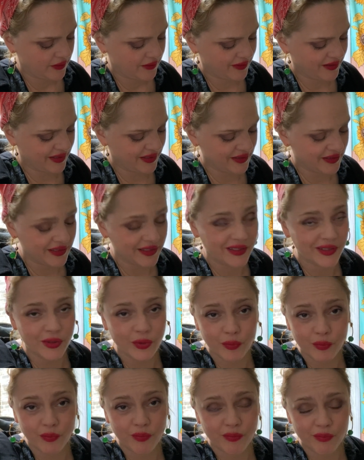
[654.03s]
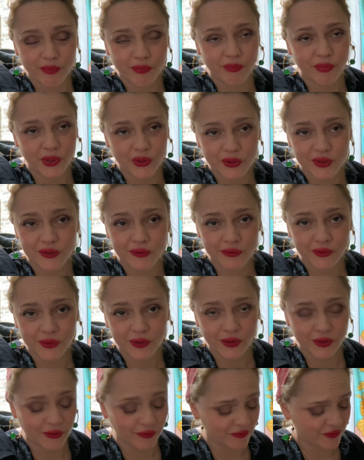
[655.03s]
Nielsen did a beautiful
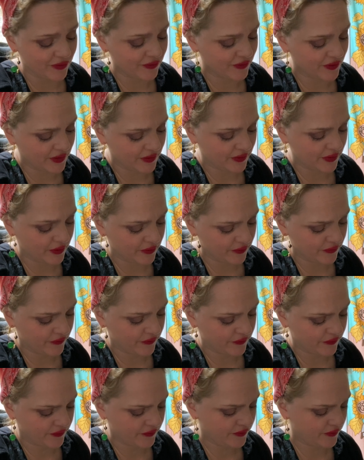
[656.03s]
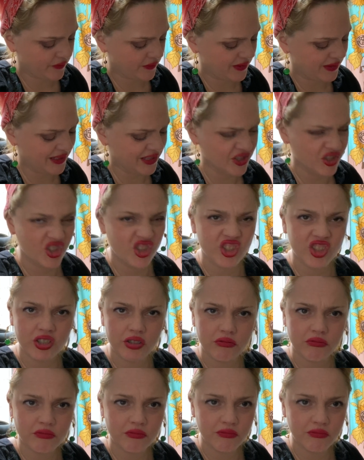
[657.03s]
cover of it, though. Nielsen.